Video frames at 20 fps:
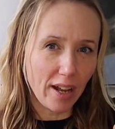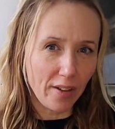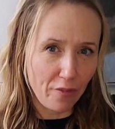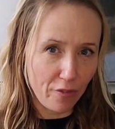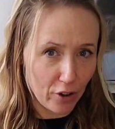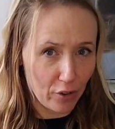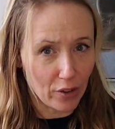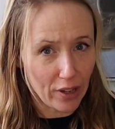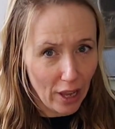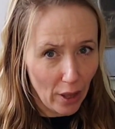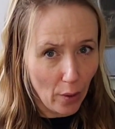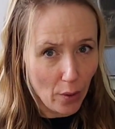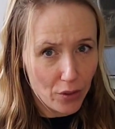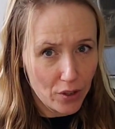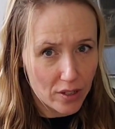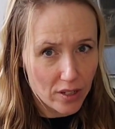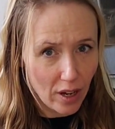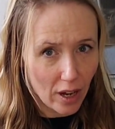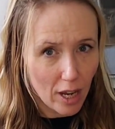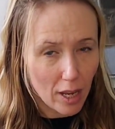a fairly
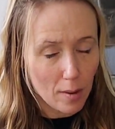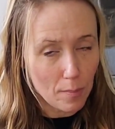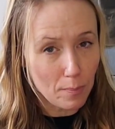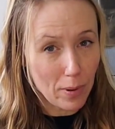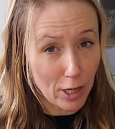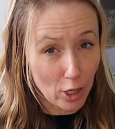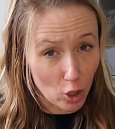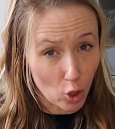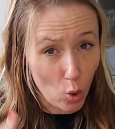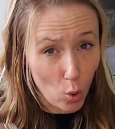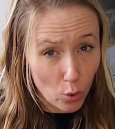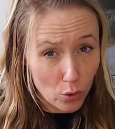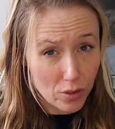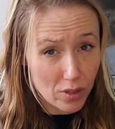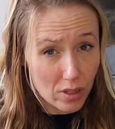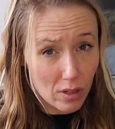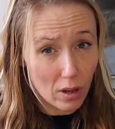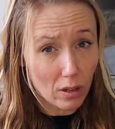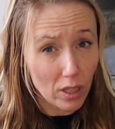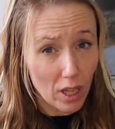healthy diet, but your
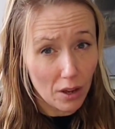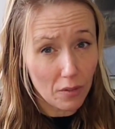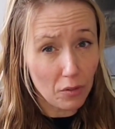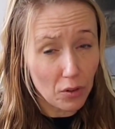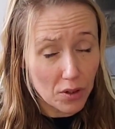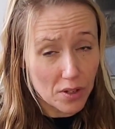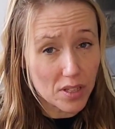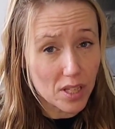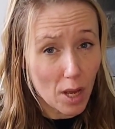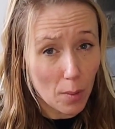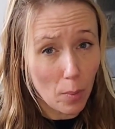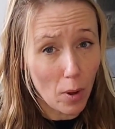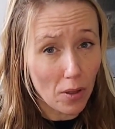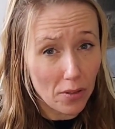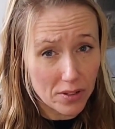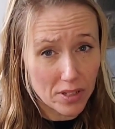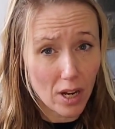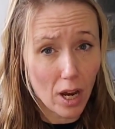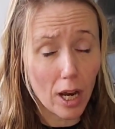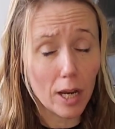cortisol level is up all
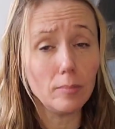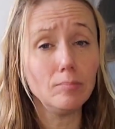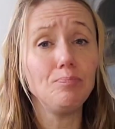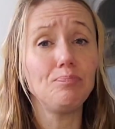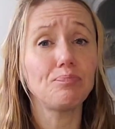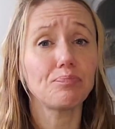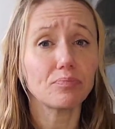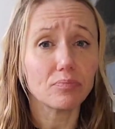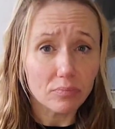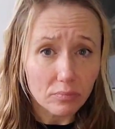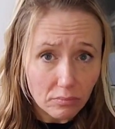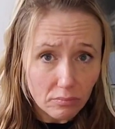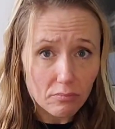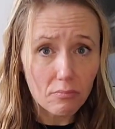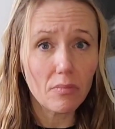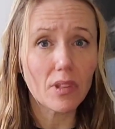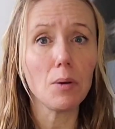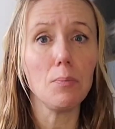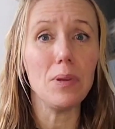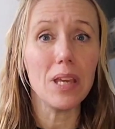the time,
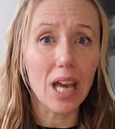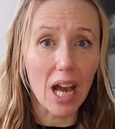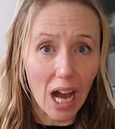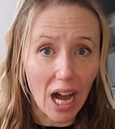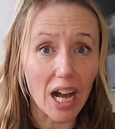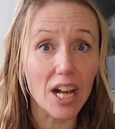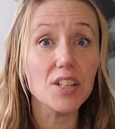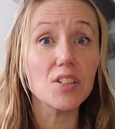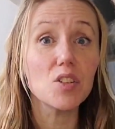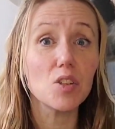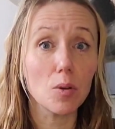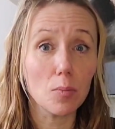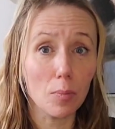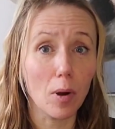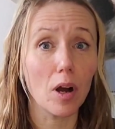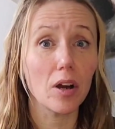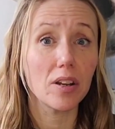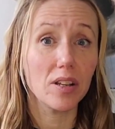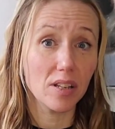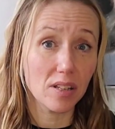because your
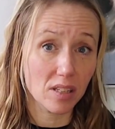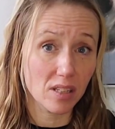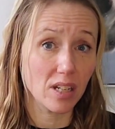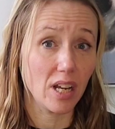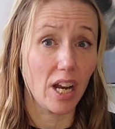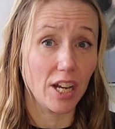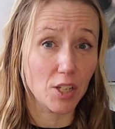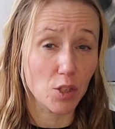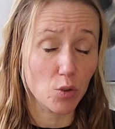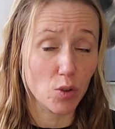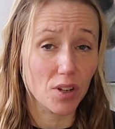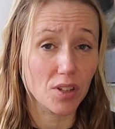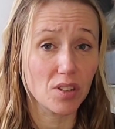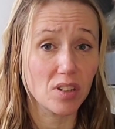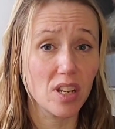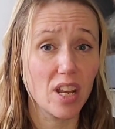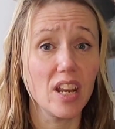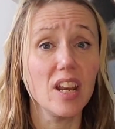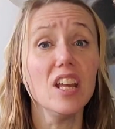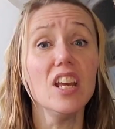body is in a high stress
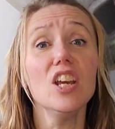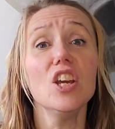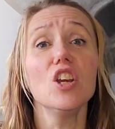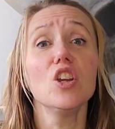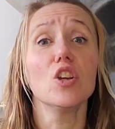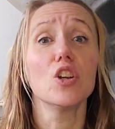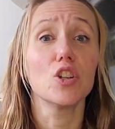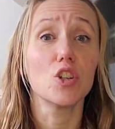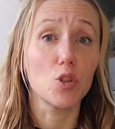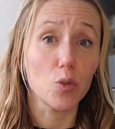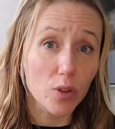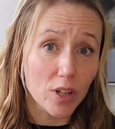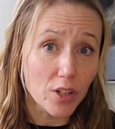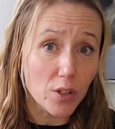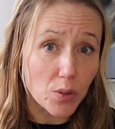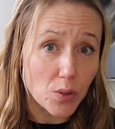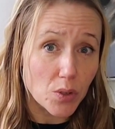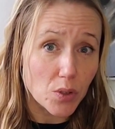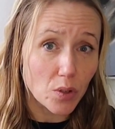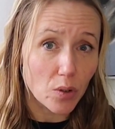state, your
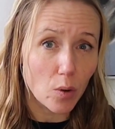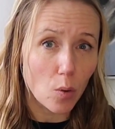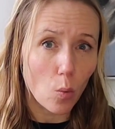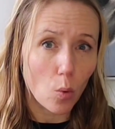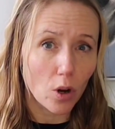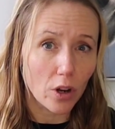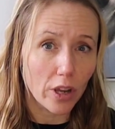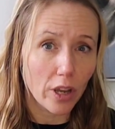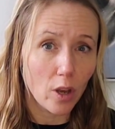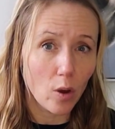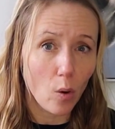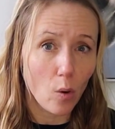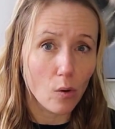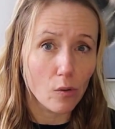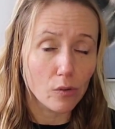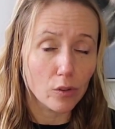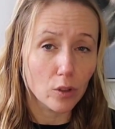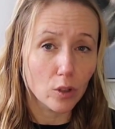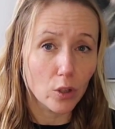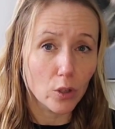adrenals are working
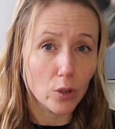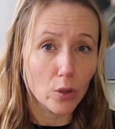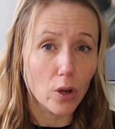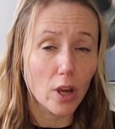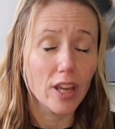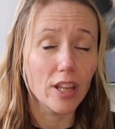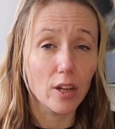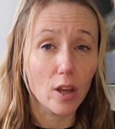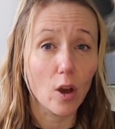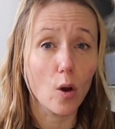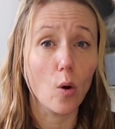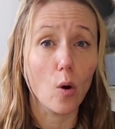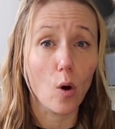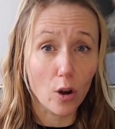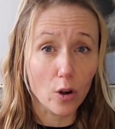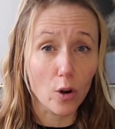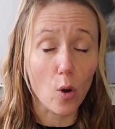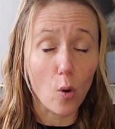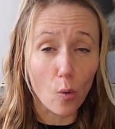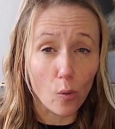overload and
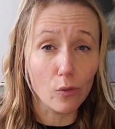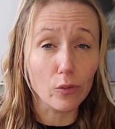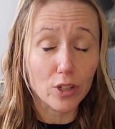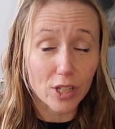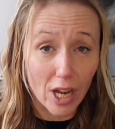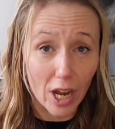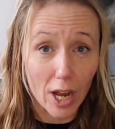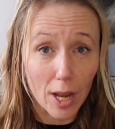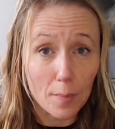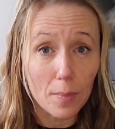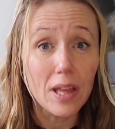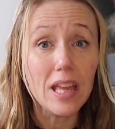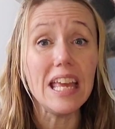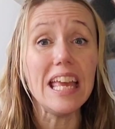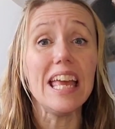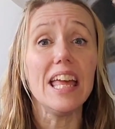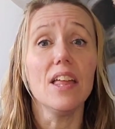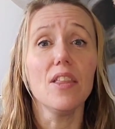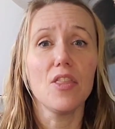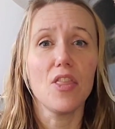overtime,
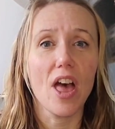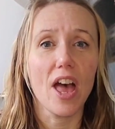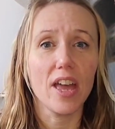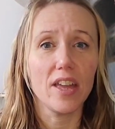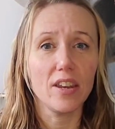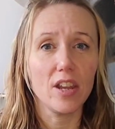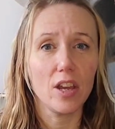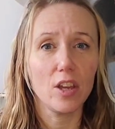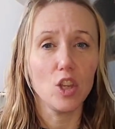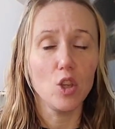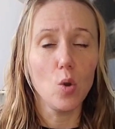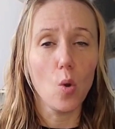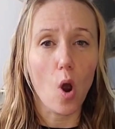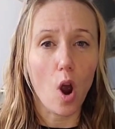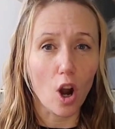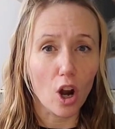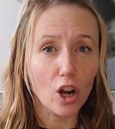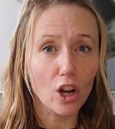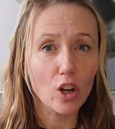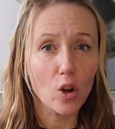then you
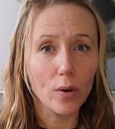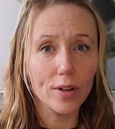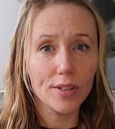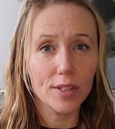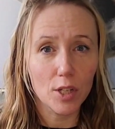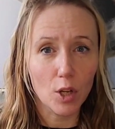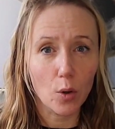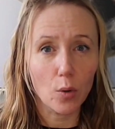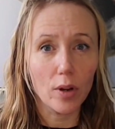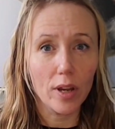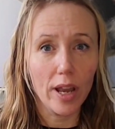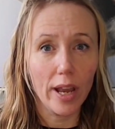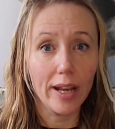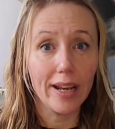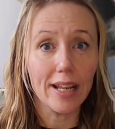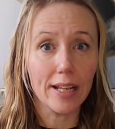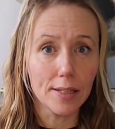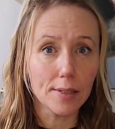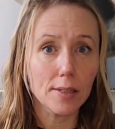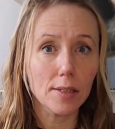are going to
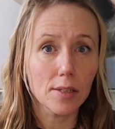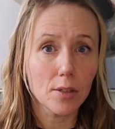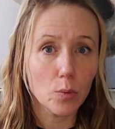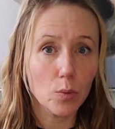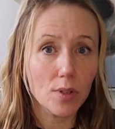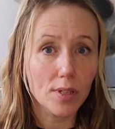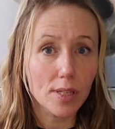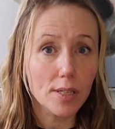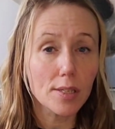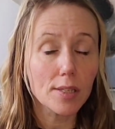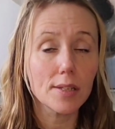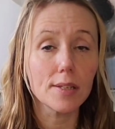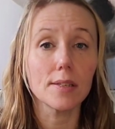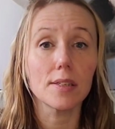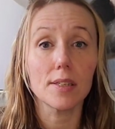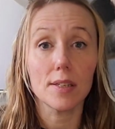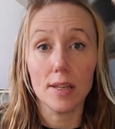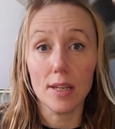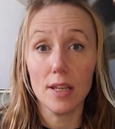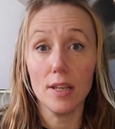create insulin
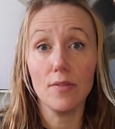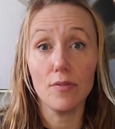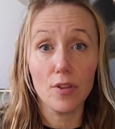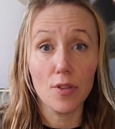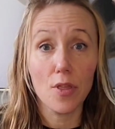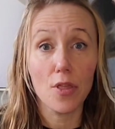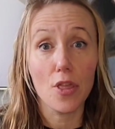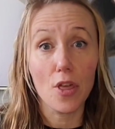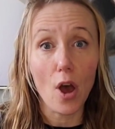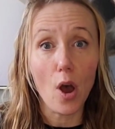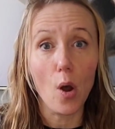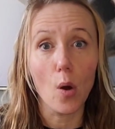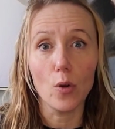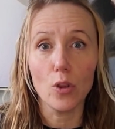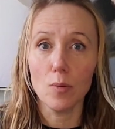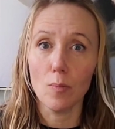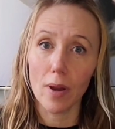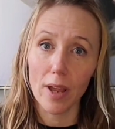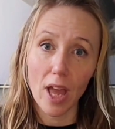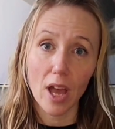resistance, even though
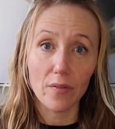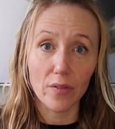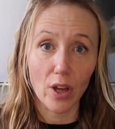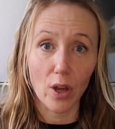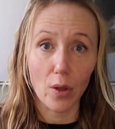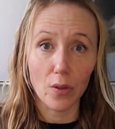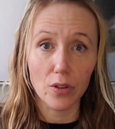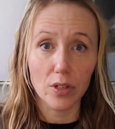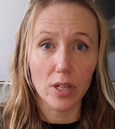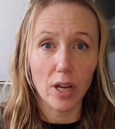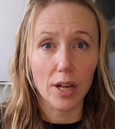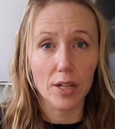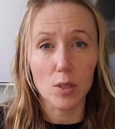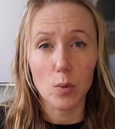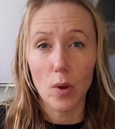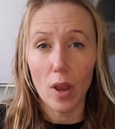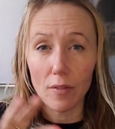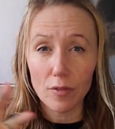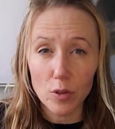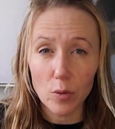you might have a healthy diet. So
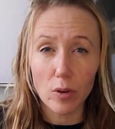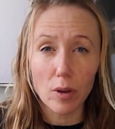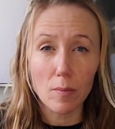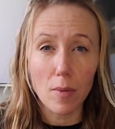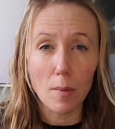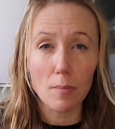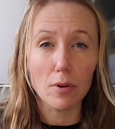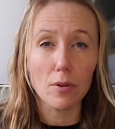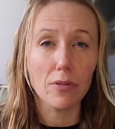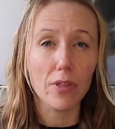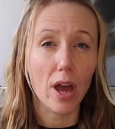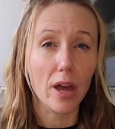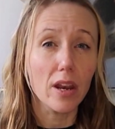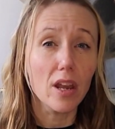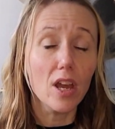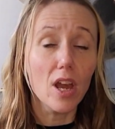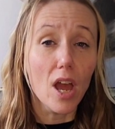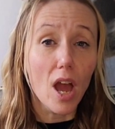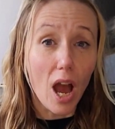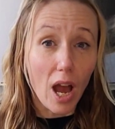we have to remember that
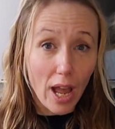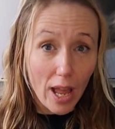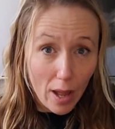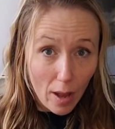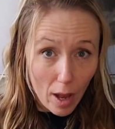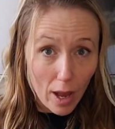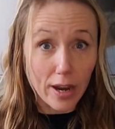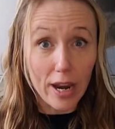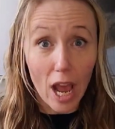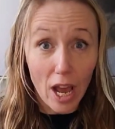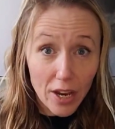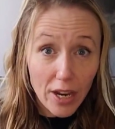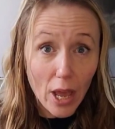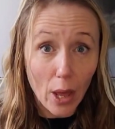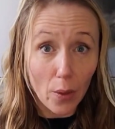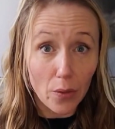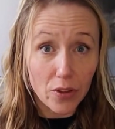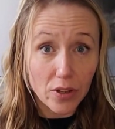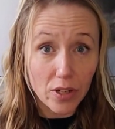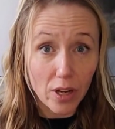an
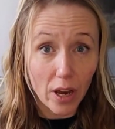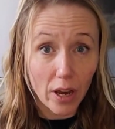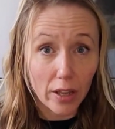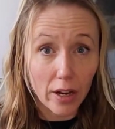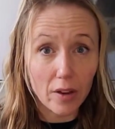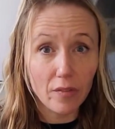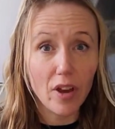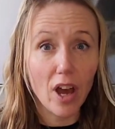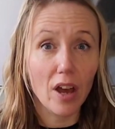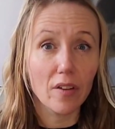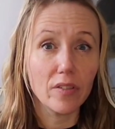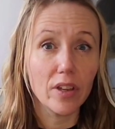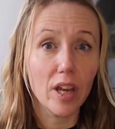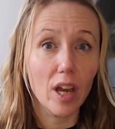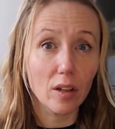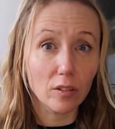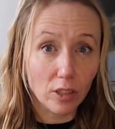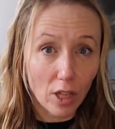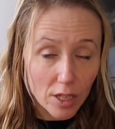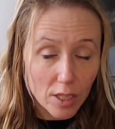unhealthy diet of having
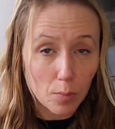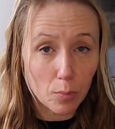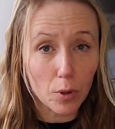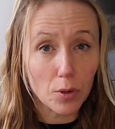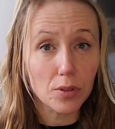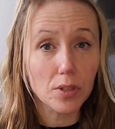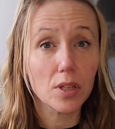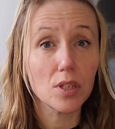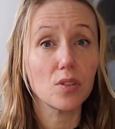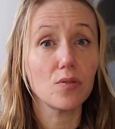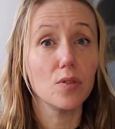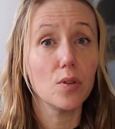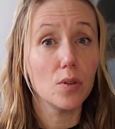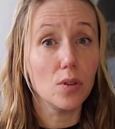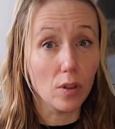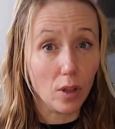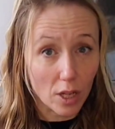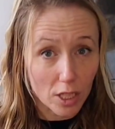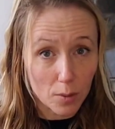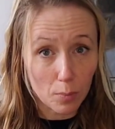lots of processed food,
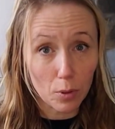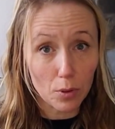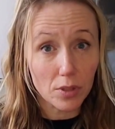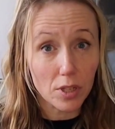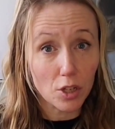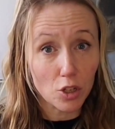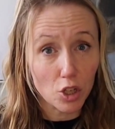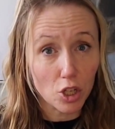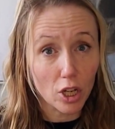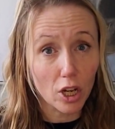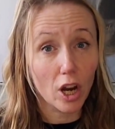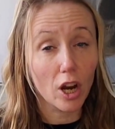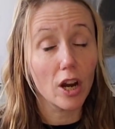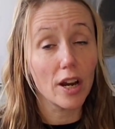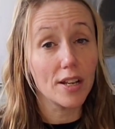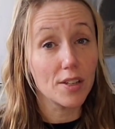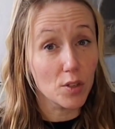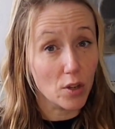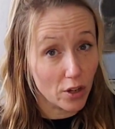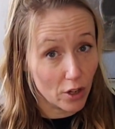lots of processed sugar
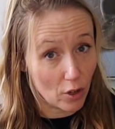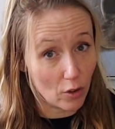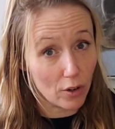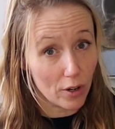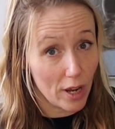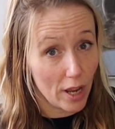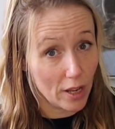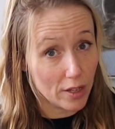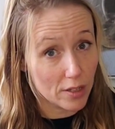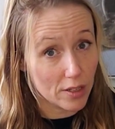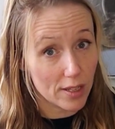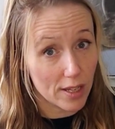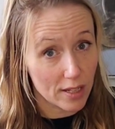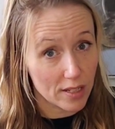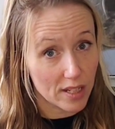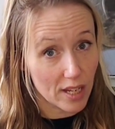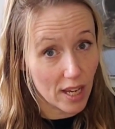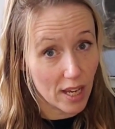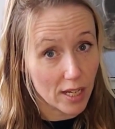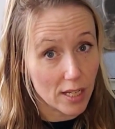is going to create skin
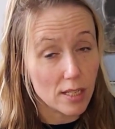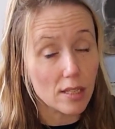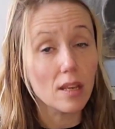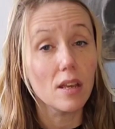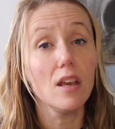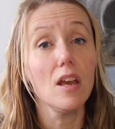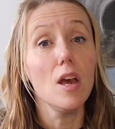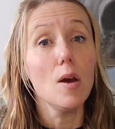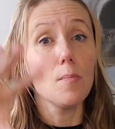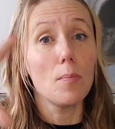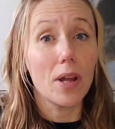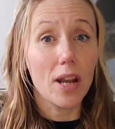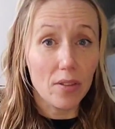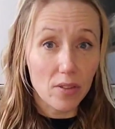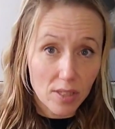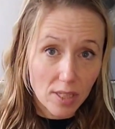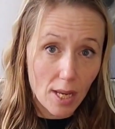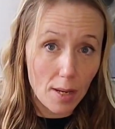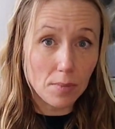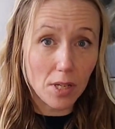tags. But at the
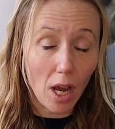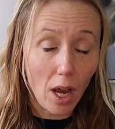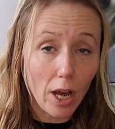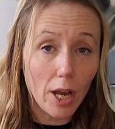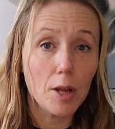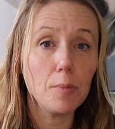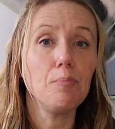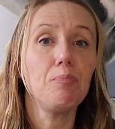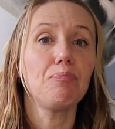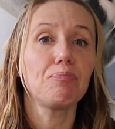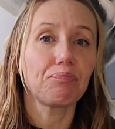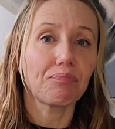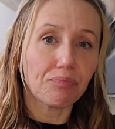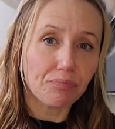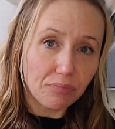same time,